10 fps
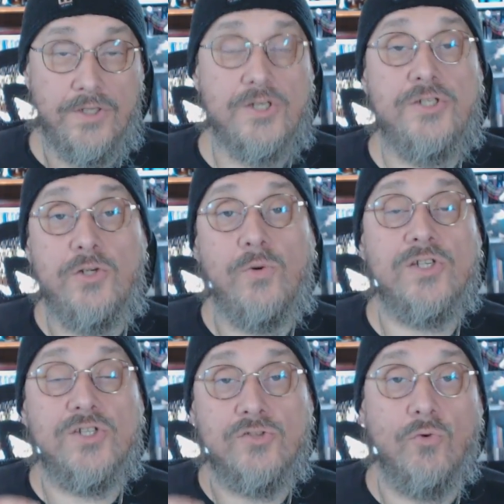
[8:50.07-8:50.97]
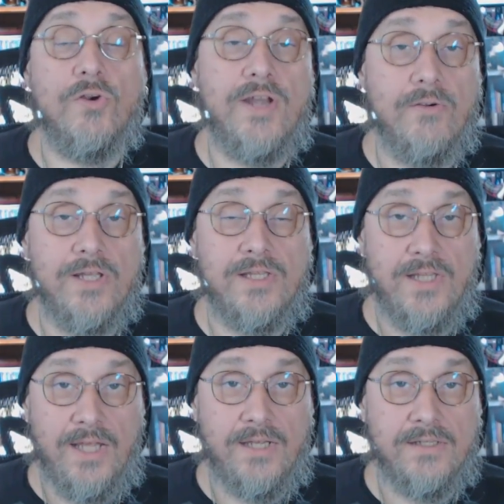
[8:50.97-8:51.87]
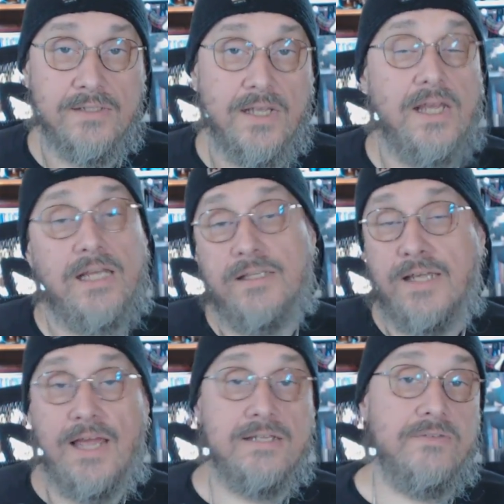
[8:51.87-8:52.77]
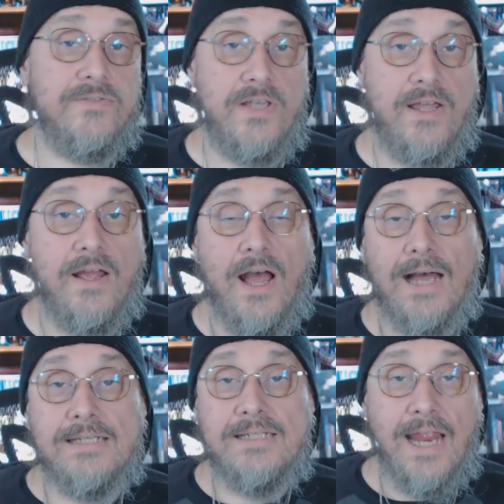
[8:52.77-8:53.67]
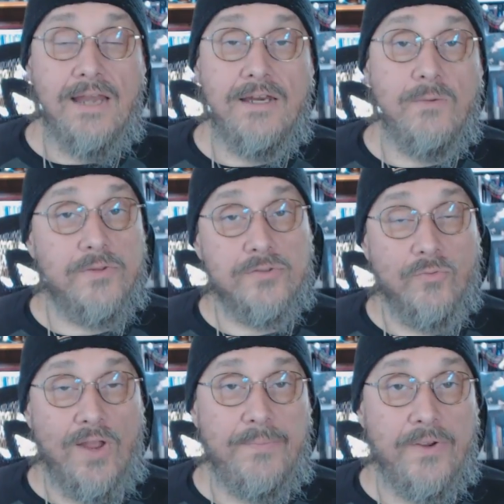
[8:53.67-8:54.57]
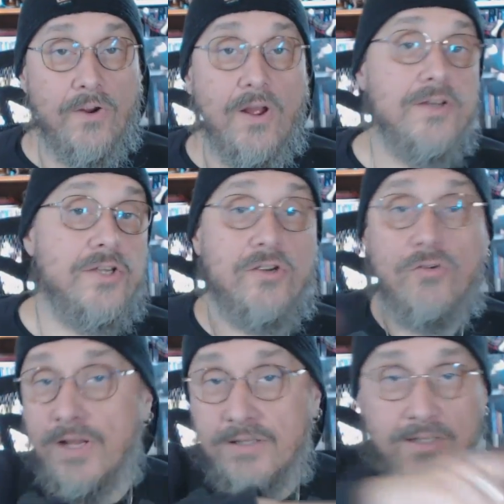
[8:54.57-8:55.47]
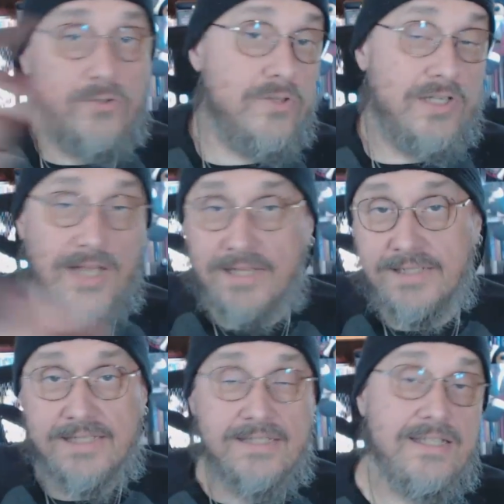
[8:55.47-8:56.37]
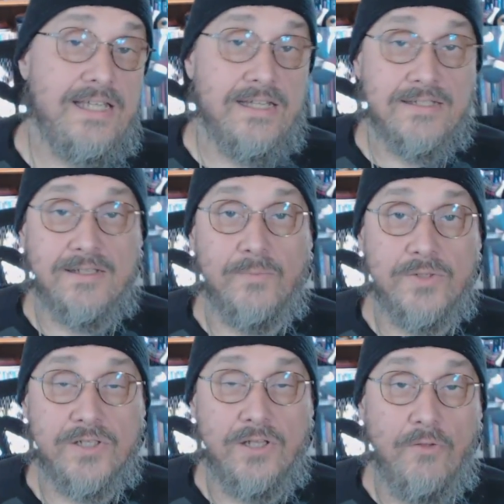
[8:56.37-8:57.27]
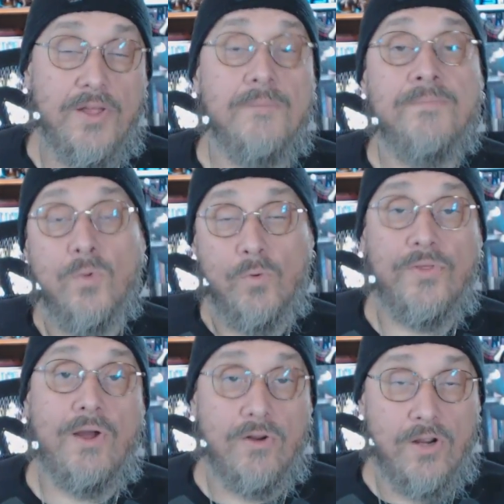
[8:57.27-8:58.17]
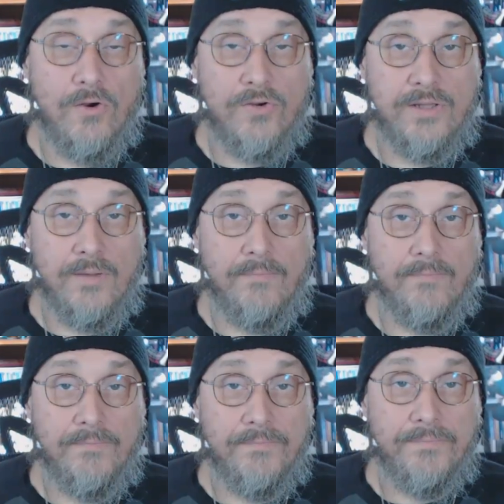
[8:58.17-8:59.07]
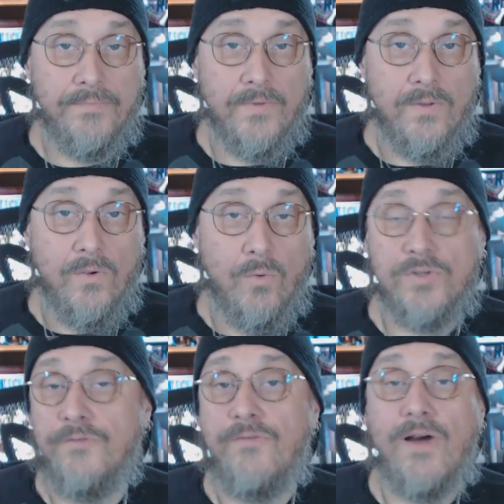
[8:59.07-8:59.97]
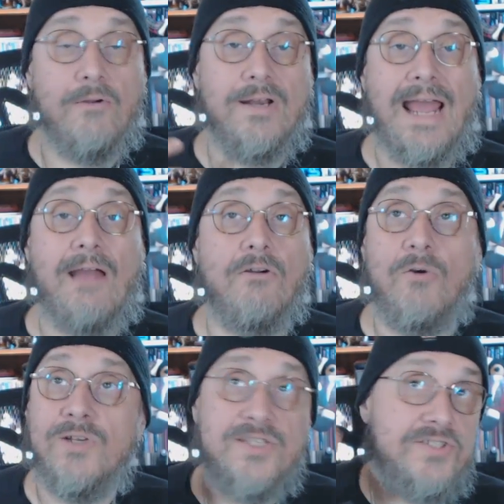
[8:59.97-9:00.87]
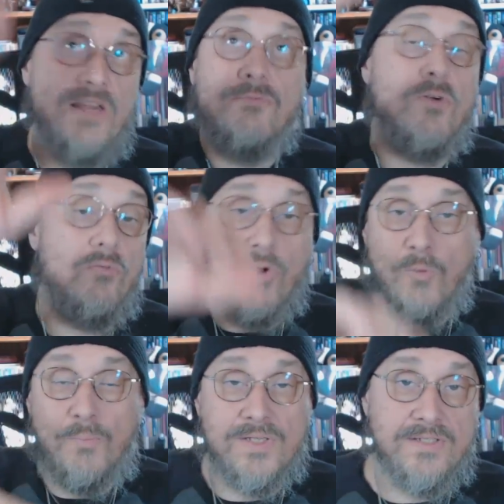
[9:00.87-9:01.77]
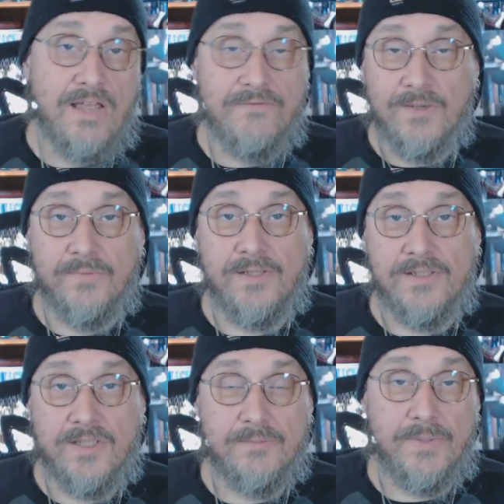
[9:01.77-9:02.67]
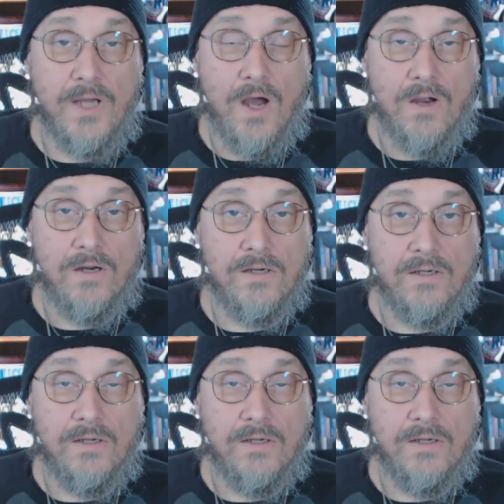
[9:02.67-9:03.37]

to do extraordinary things. In the case of, say, a dandy with his rapier, to do the classic Z in someone's clothing without hurting them, or to fire an arrow and sever a rope and save someone that's just been hung.